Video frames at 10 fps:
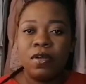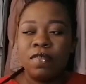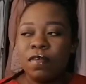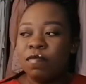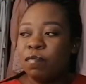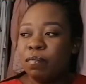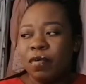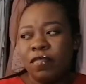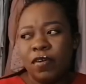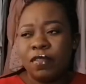It's the
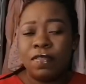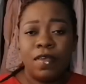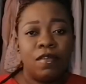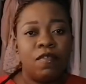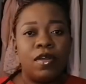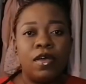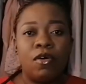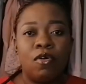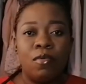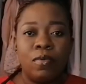perfect scent for
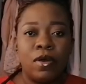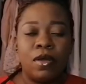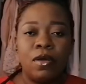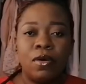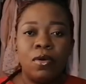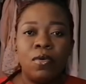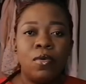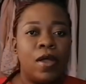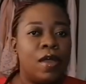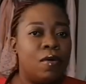a corporate
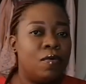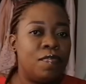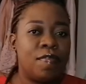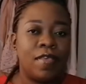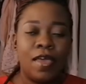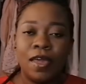girl who's